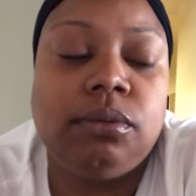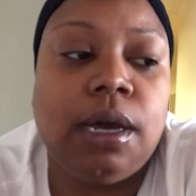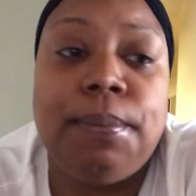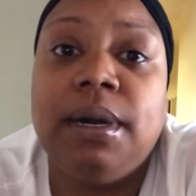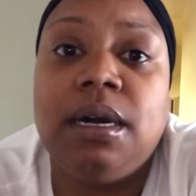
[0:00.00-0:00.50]

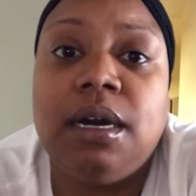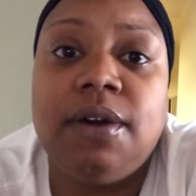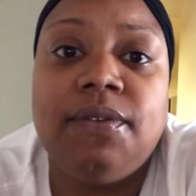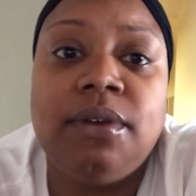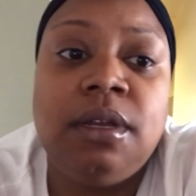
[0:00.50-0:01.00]

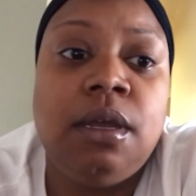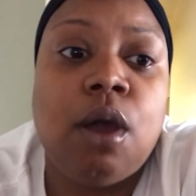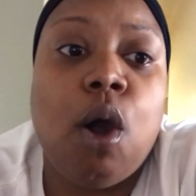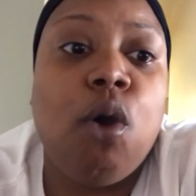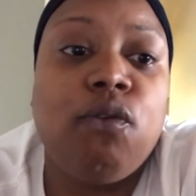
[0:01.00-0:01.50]
above,
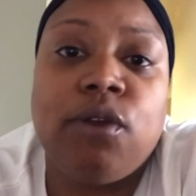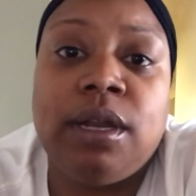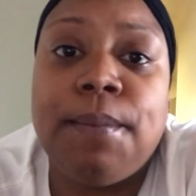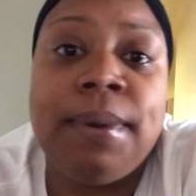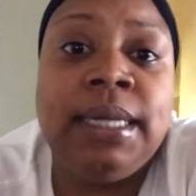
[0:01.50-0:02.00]
over,
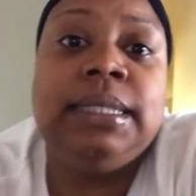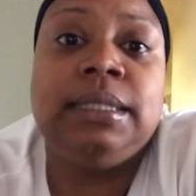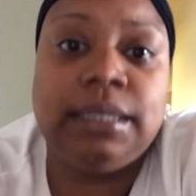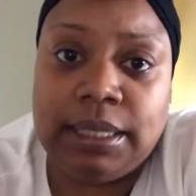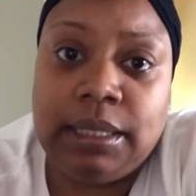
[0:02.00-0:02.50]
and
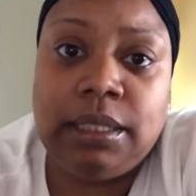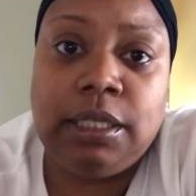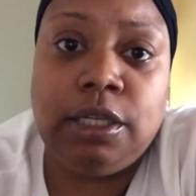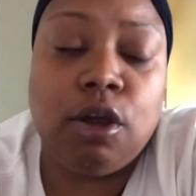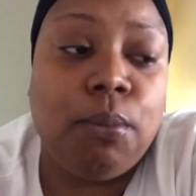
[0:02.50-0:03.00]
abundantly,
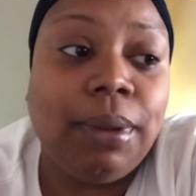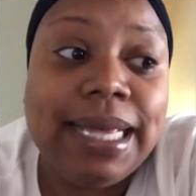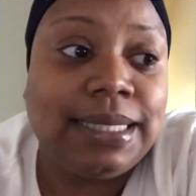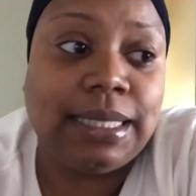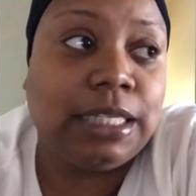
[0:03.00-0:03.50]

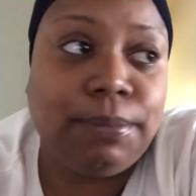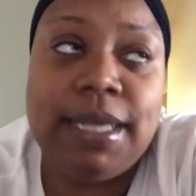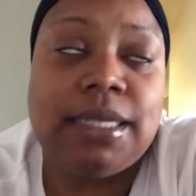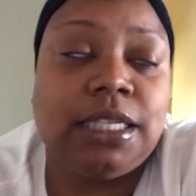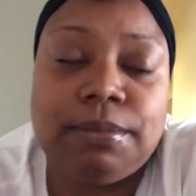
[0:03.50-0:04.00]
blessings.
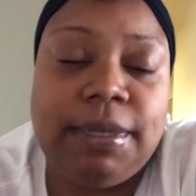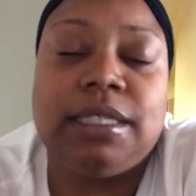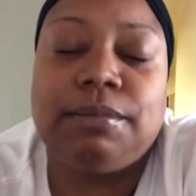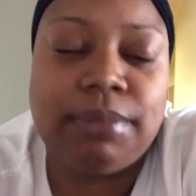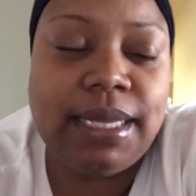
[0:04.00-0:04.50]

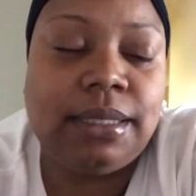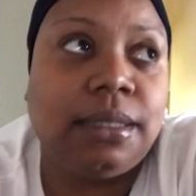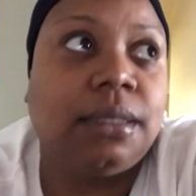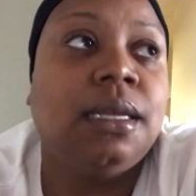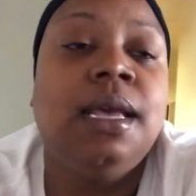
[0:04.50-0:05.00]

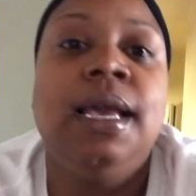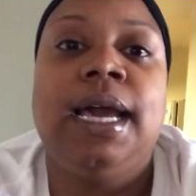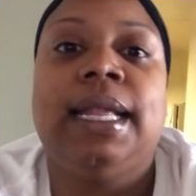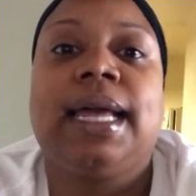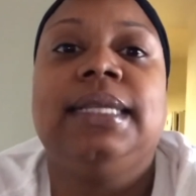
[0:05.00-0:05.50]

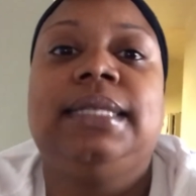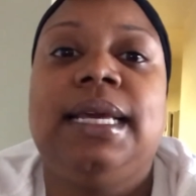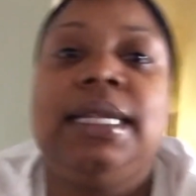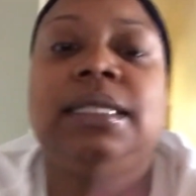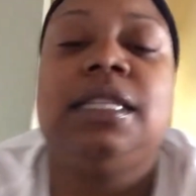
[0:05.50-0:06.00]
And like I
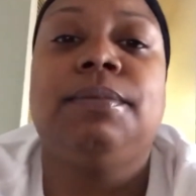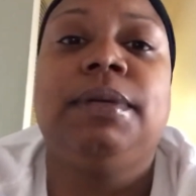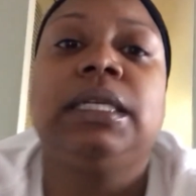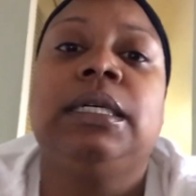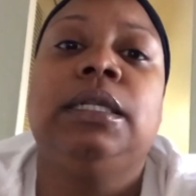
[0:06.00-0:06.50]
said, it's nothing
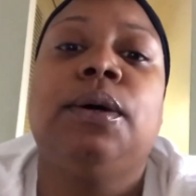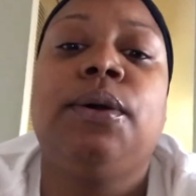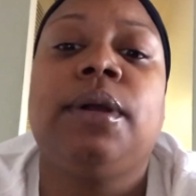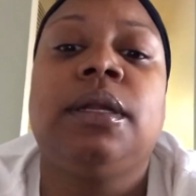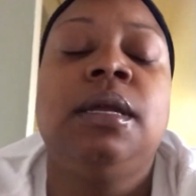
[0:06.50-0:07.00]
but the good
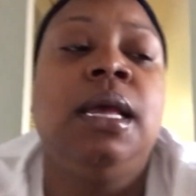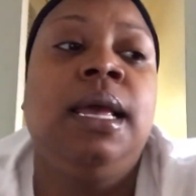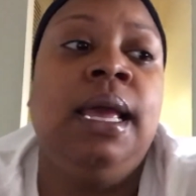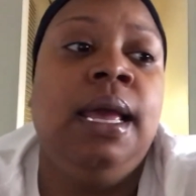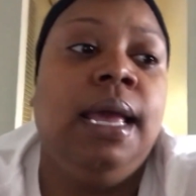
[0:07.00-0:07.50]
Lord.
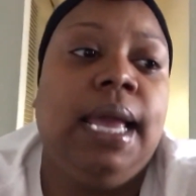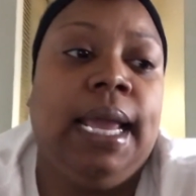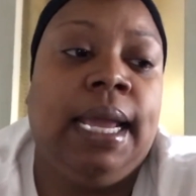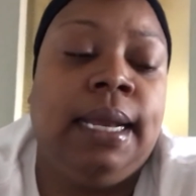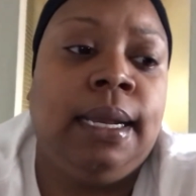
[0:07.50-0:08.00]

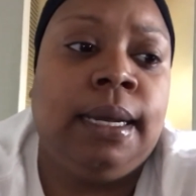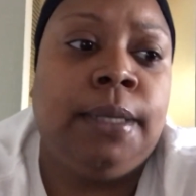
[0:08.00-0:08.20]
And